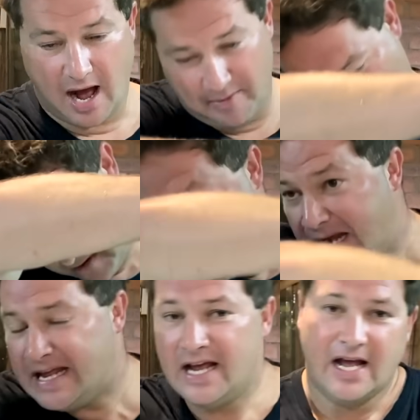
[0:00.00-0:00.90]

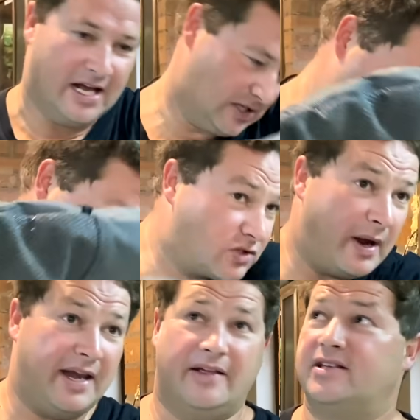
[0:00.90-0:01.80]
It's all
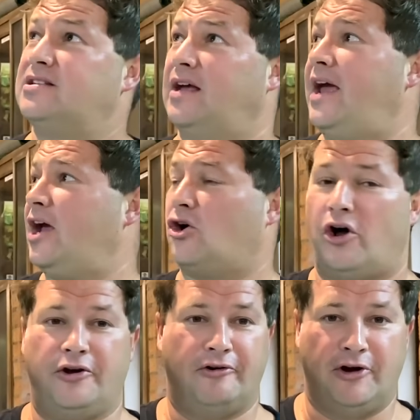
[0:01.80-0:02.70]
sweaty. This is an
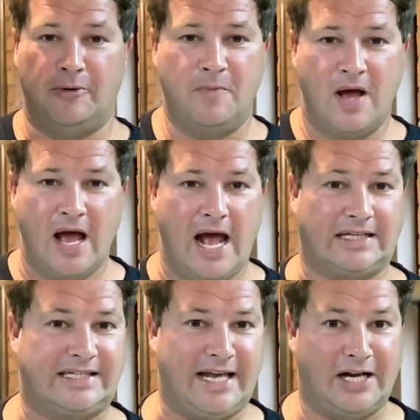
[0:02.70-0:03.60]
aircon room.
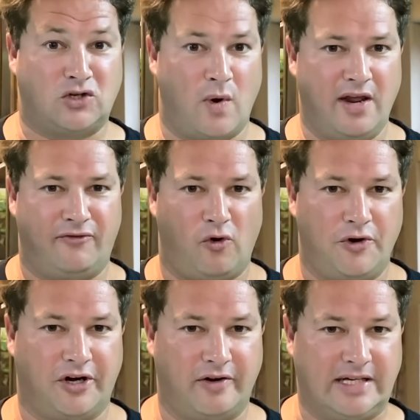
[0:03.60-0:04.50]
It's set at 24
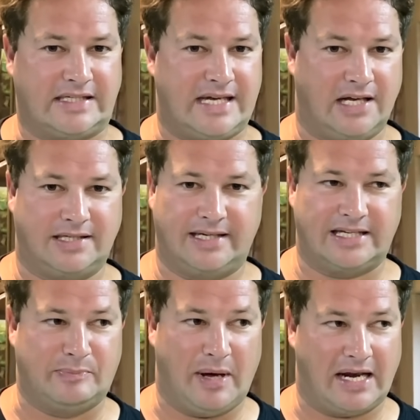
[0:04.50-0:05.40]
degrees
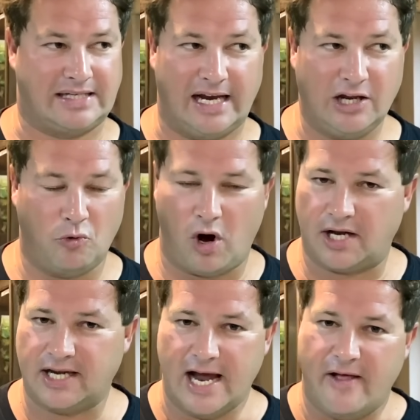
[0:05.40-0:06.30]
Celsius, but I tell you
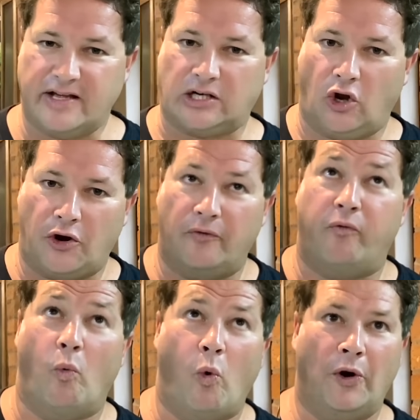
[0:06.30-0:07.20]
what, there's a lot
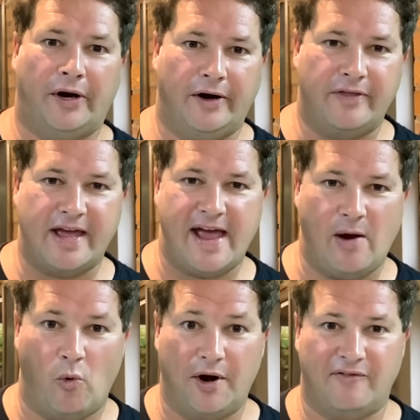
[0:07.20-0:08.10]
of water in the
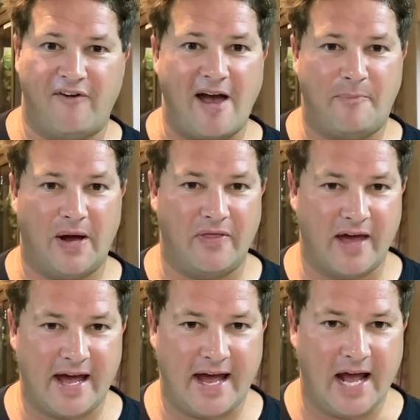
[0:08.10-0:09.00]
air, water vapor in the
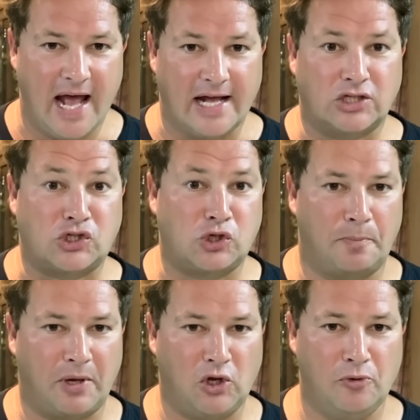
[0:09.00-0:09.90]
air. It's
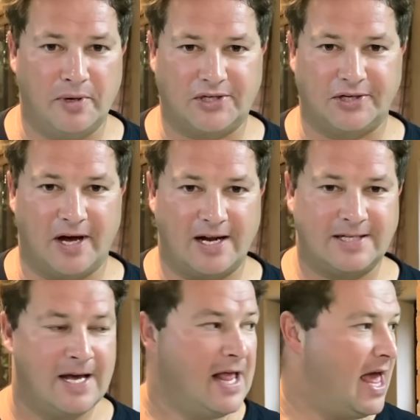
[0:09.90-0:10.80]
super humid tonight,
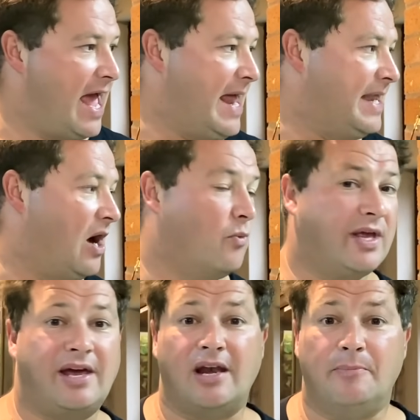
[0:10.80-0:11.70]
and
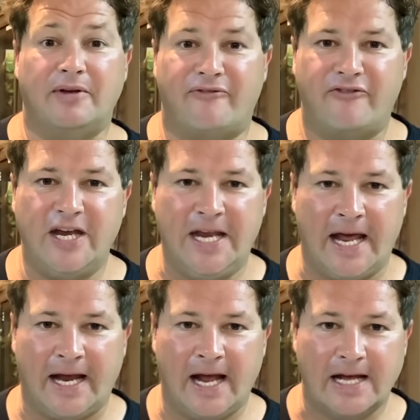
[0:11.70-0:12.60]
we're going to be
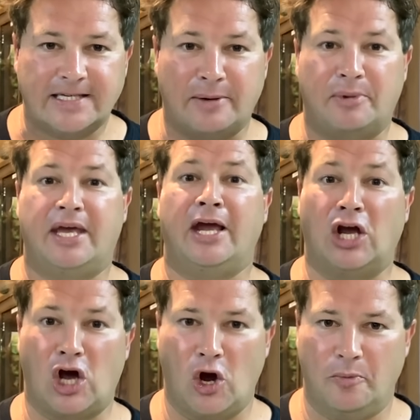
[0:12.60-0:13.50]
feeding some
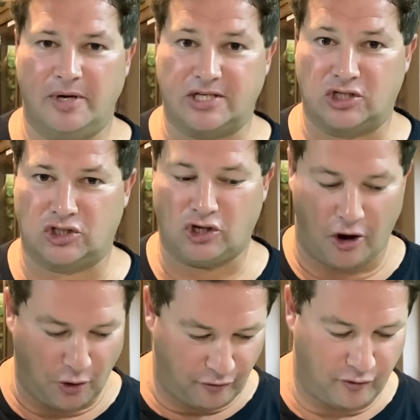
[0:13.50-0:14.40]
king cobras. To
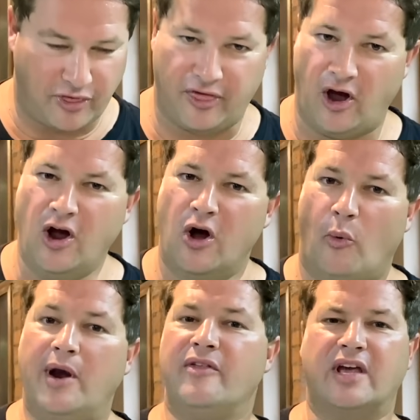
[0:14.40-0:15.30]
start off with, though,
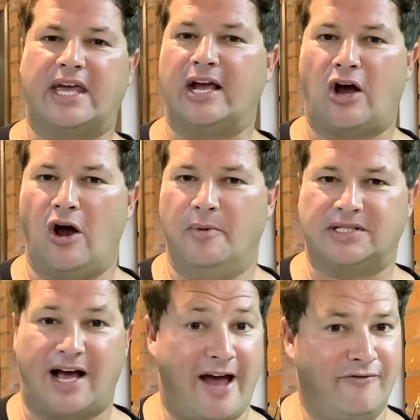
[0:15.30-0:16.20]
one of the king cobras
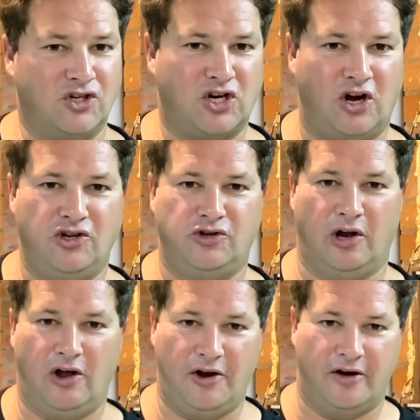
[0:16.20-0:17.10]
I haven't showed you a
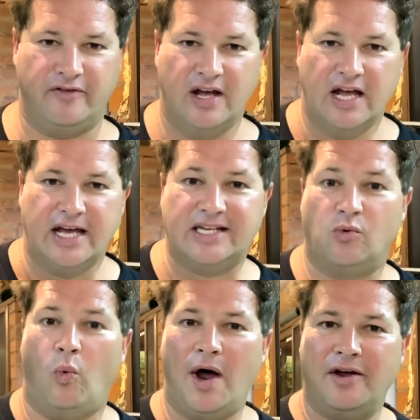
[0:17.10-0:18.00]
lot of is
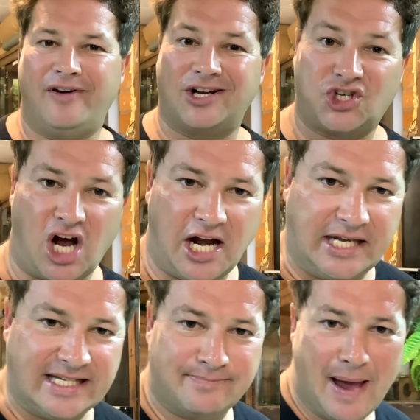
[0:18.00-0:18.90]
one of our
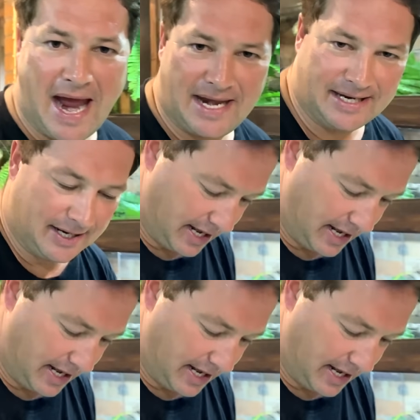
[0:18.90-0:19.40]
Chinese banded